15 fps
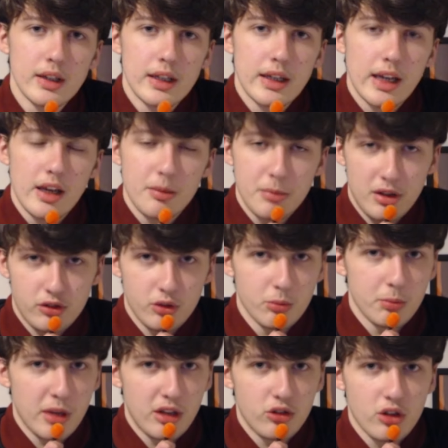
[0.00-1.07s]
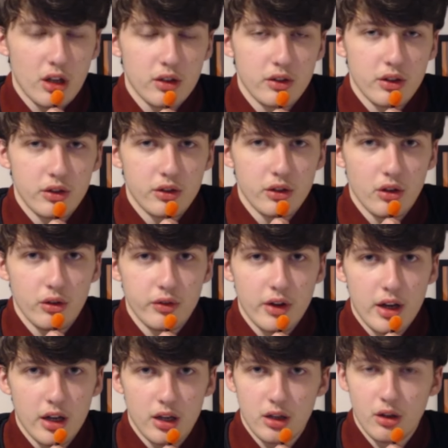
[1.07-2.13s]
He's missed some big chances so
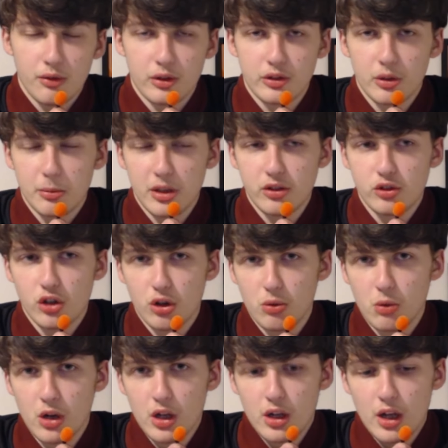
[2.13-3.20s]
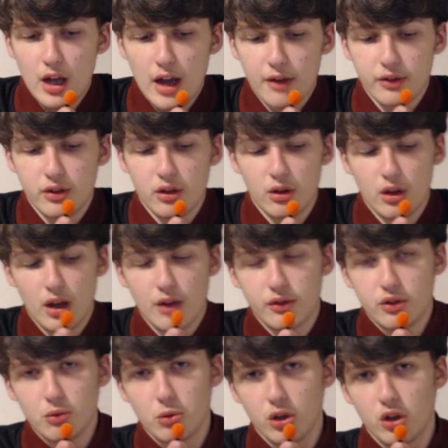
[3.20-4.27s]
far. He obviously missed two
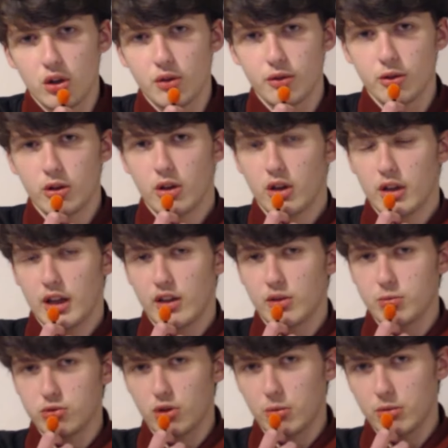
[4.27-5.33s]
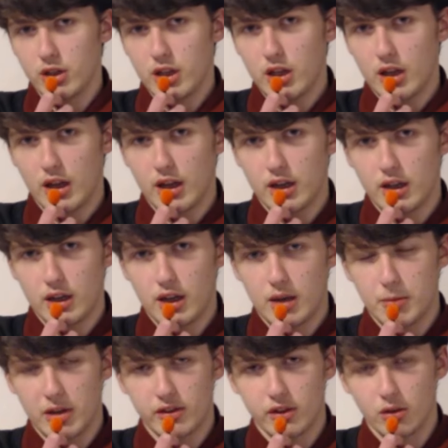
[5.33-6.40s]
after one another against Bromley, and he
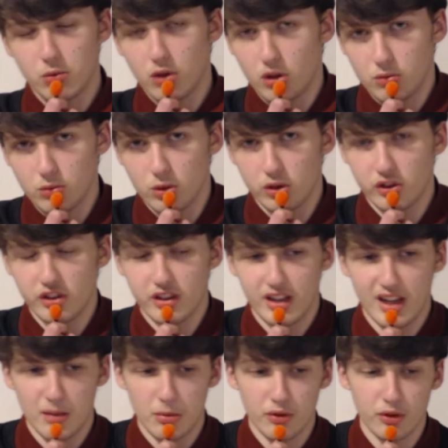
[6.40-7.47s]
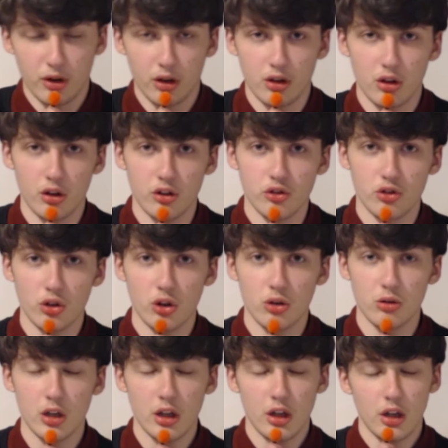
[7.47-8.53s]
missed a one-on-one today before he got his goal.
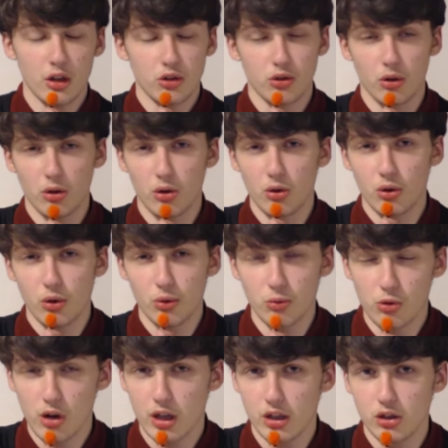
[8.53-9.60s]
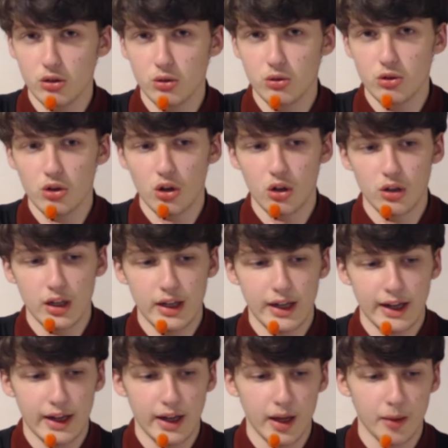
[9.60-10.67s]
A really good goal,
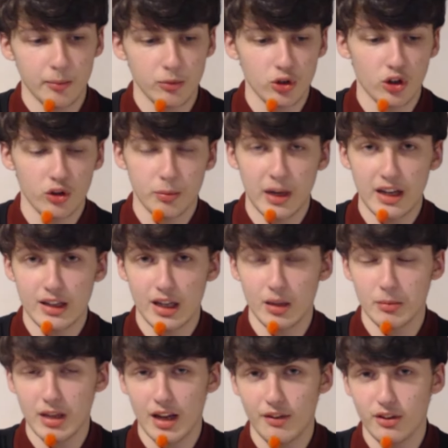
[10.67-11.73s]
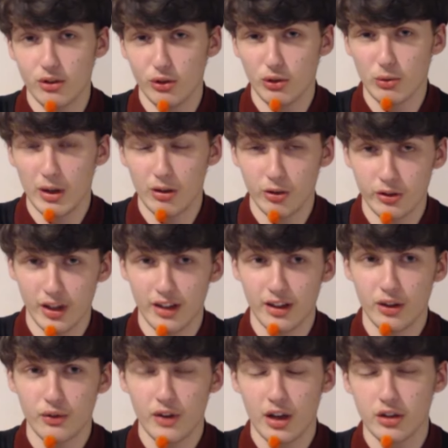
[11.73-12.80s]
caused by Callum Kavanagh as well, who's had his
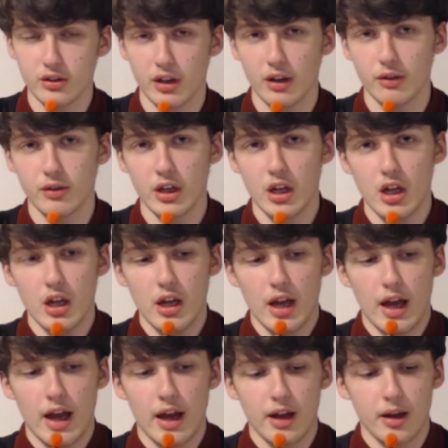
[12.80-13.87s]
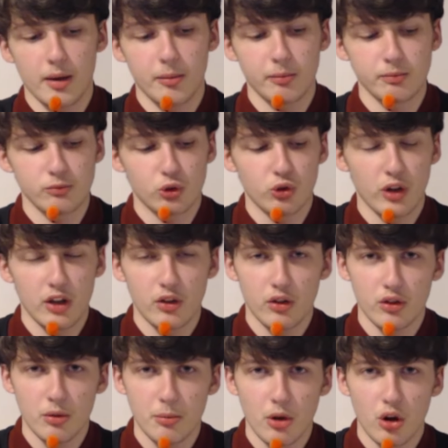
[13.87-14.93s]
fair share of
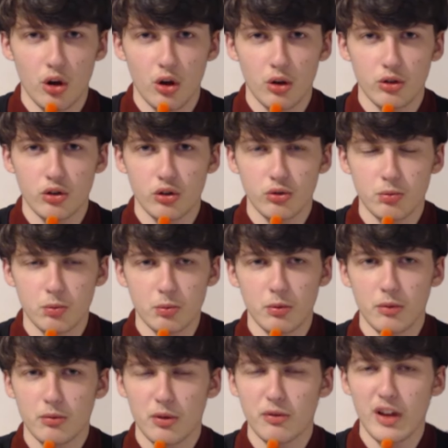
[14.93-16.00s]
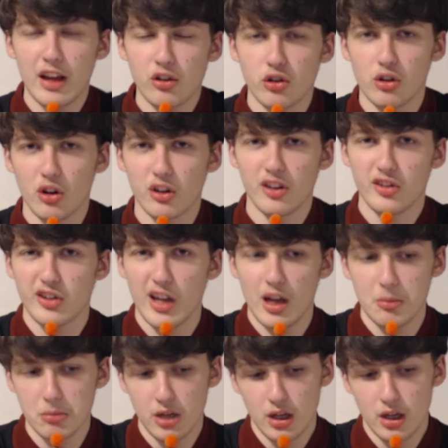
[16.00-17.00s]
criticism or just reflection on his game.